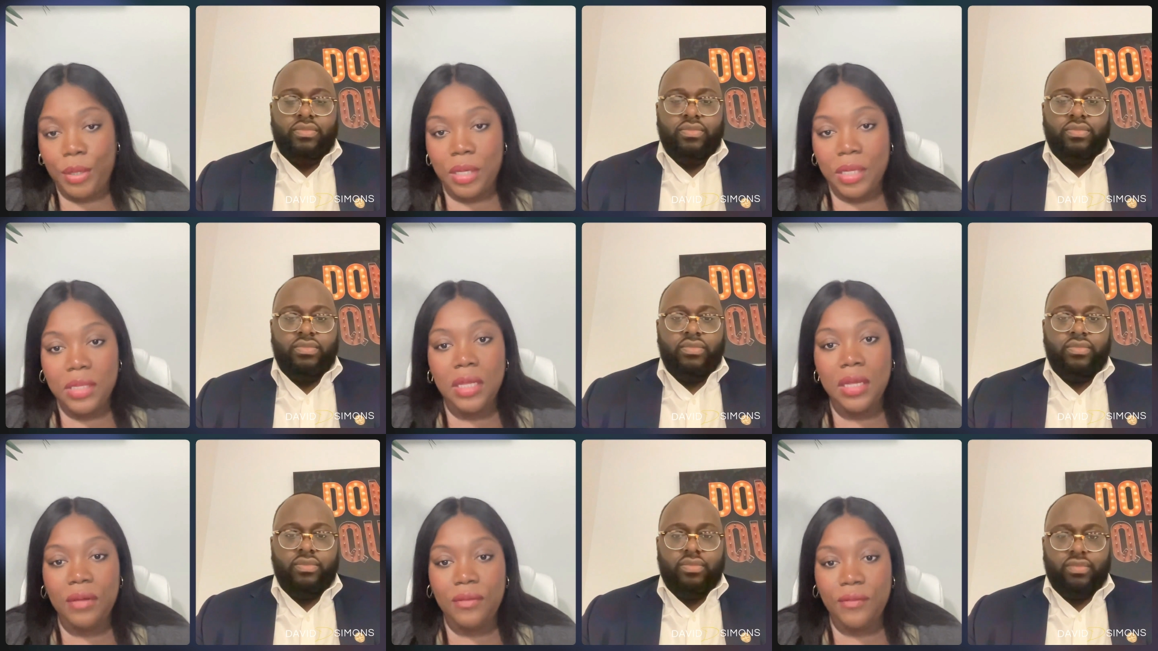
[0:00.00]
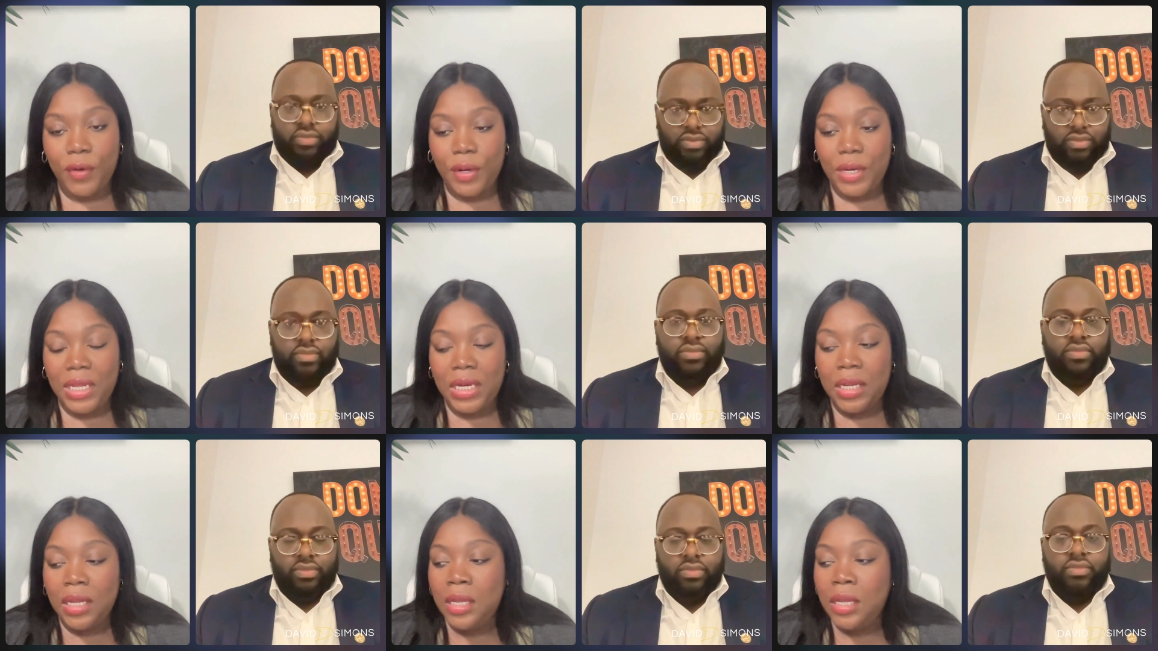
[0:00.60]
Speaker 1: book, the
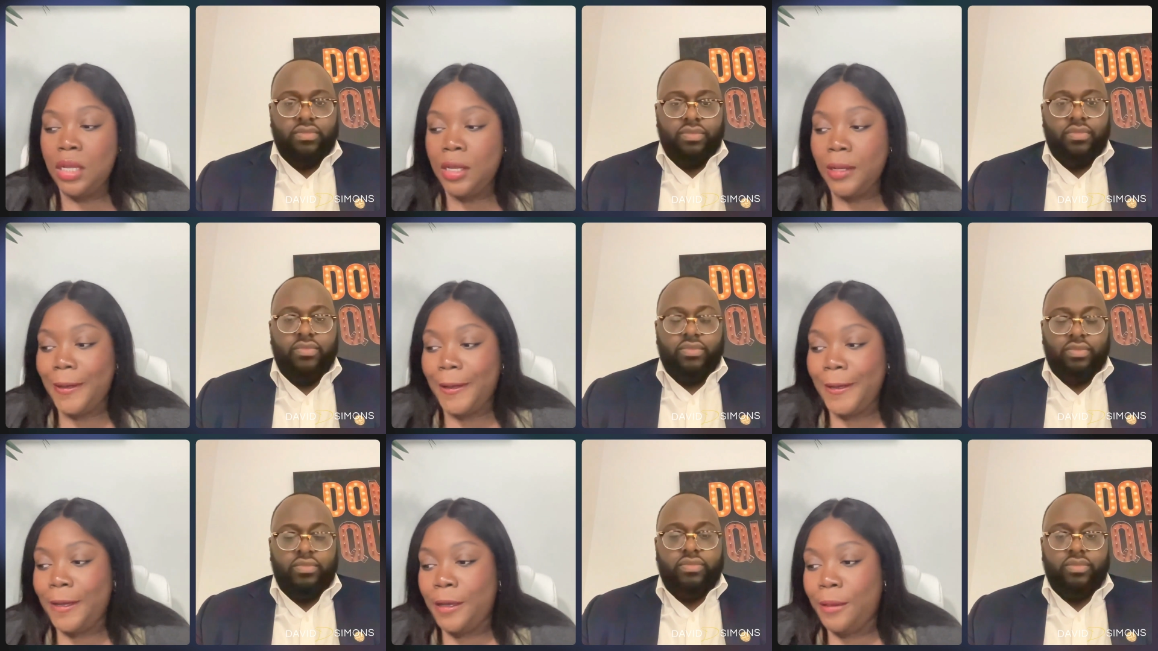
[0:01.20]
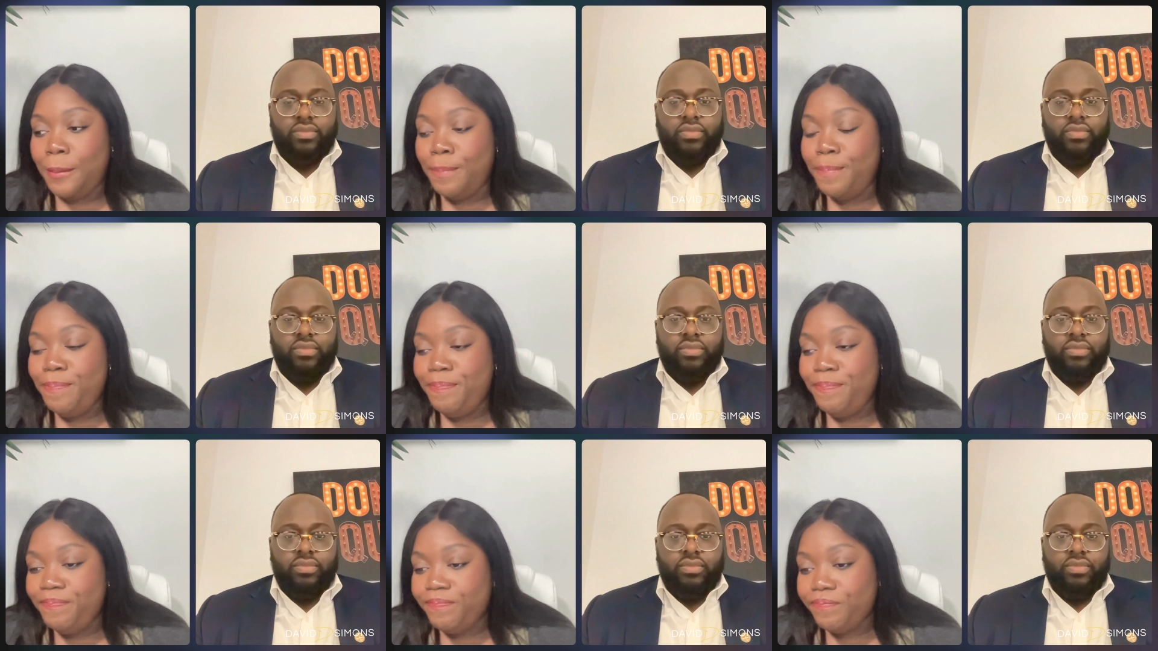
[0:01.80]
converted
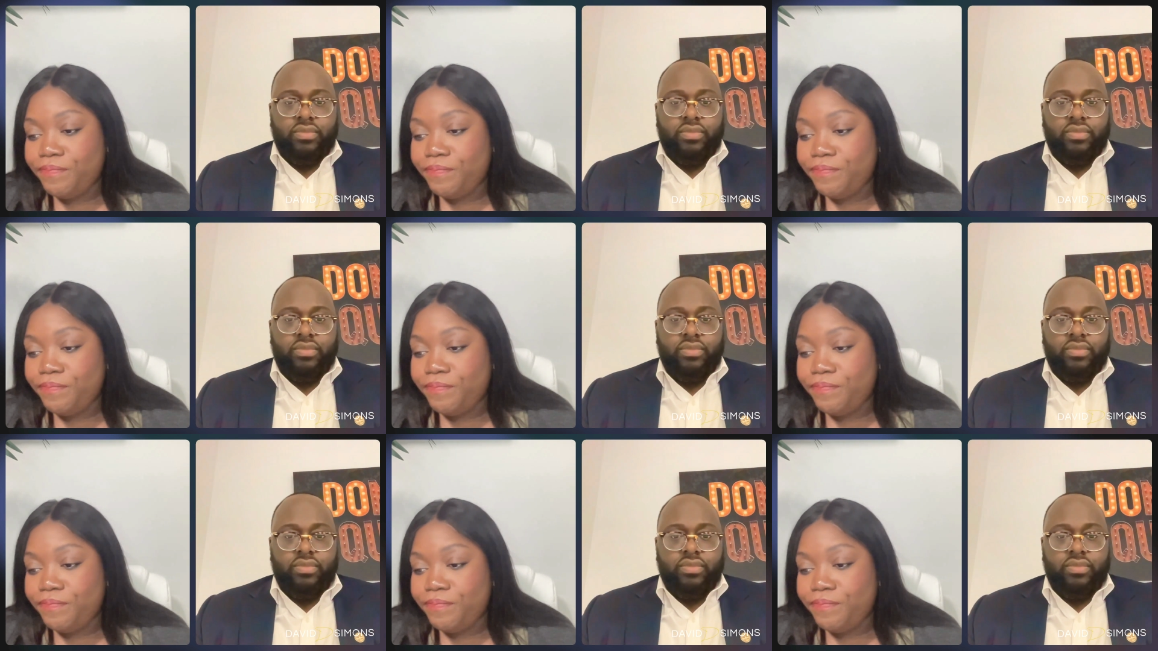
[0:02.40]
um,